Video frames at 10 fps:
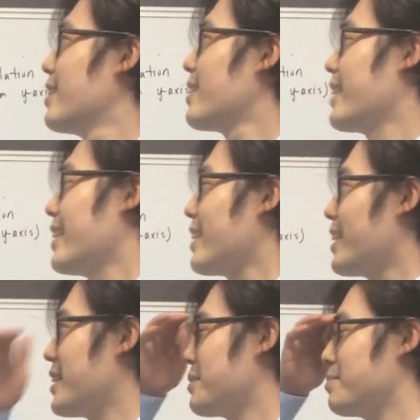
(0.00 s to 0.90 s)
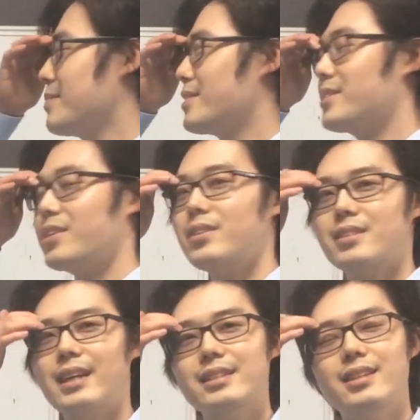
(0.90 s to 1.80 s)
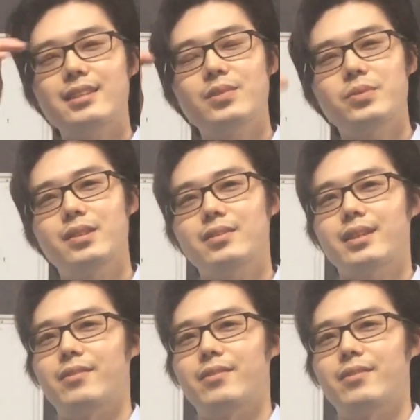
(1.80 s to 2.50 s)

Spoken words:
Alright, so girls, last lesson we looked